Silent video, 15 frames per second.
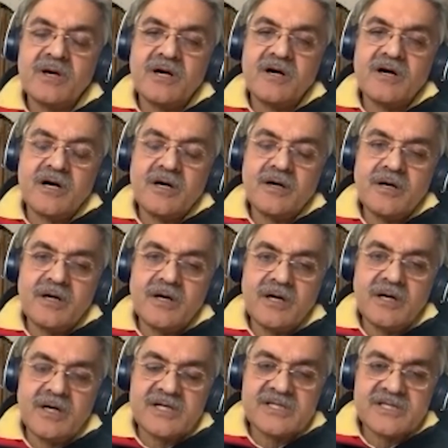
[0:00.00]

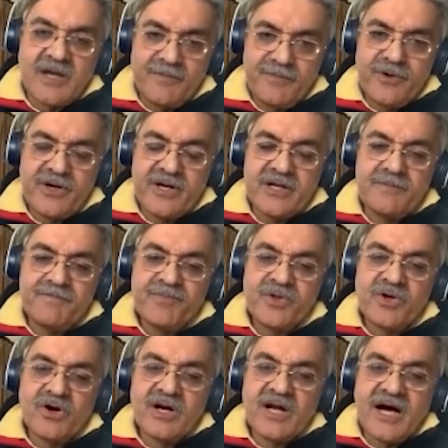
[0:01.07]
a submarine
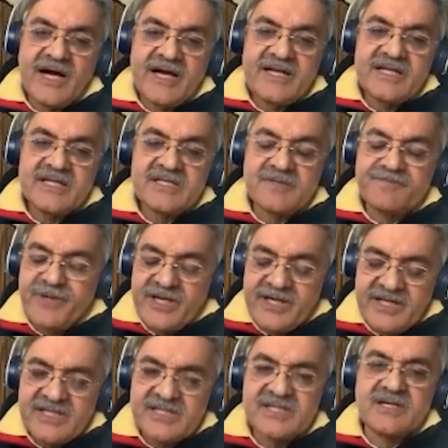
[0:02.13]
called
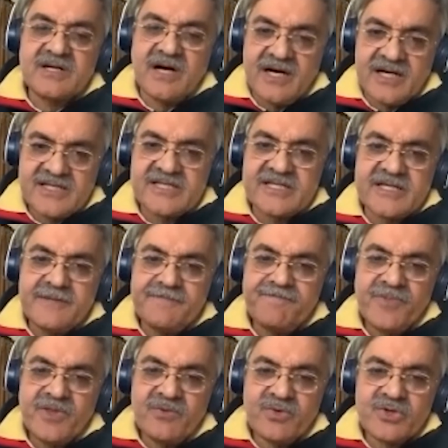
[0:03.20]
PNS Ghazi,
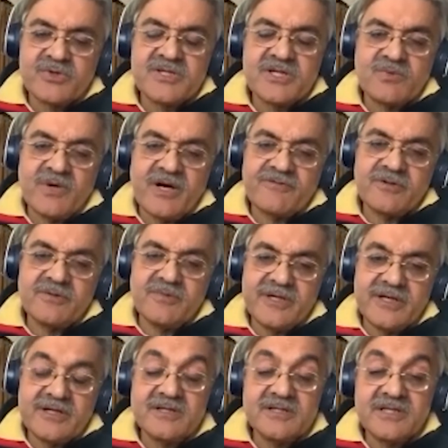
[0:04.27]
which was acquired from the
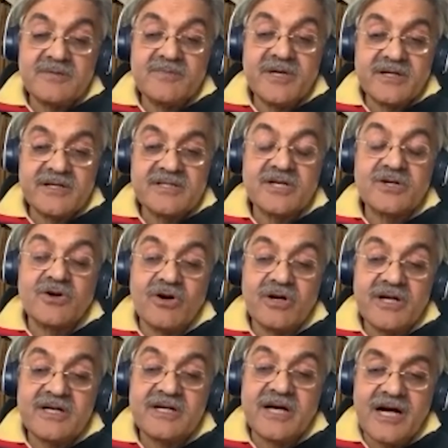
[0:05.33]
Americans. And the Americans had called
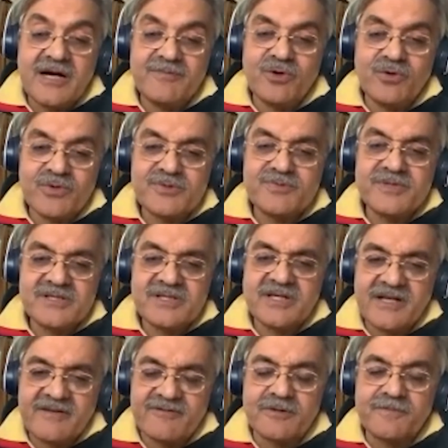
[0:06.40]
it Diablo, which means the
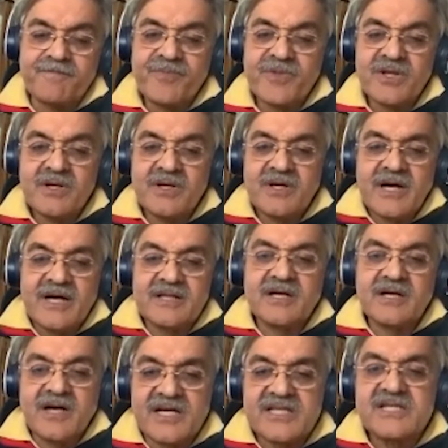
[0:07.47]
devil. And the
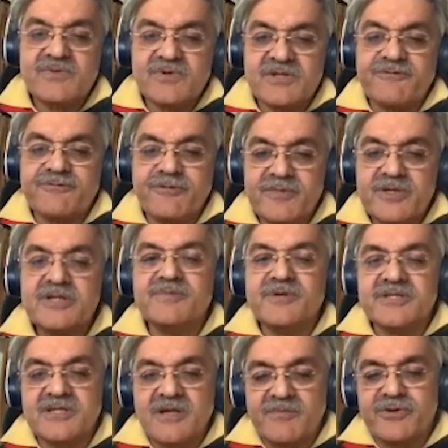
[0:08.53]
Ghazi was a formidable
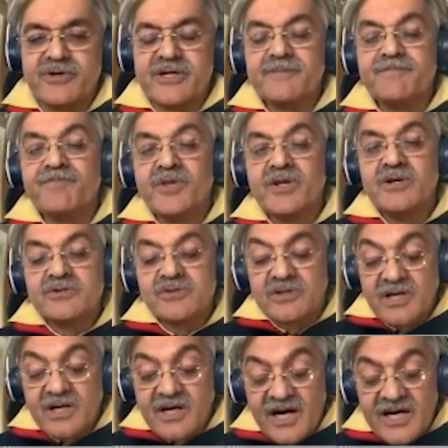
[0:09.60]
submarine. So
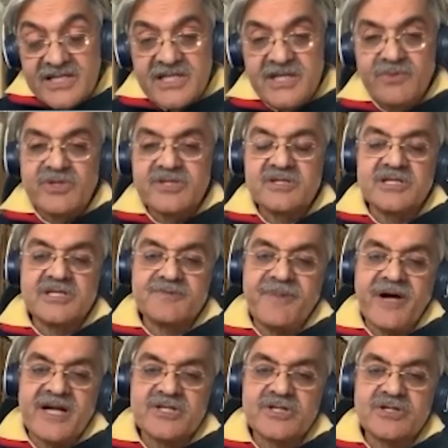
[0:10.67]
the Ghazi was
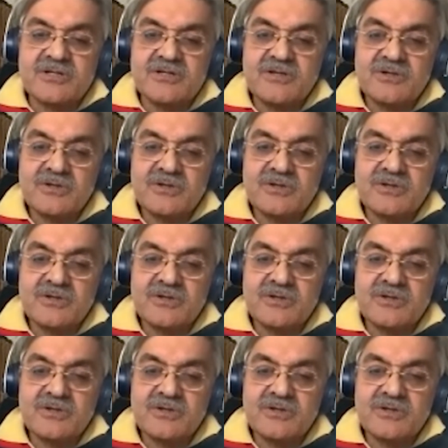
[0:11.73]
dispatched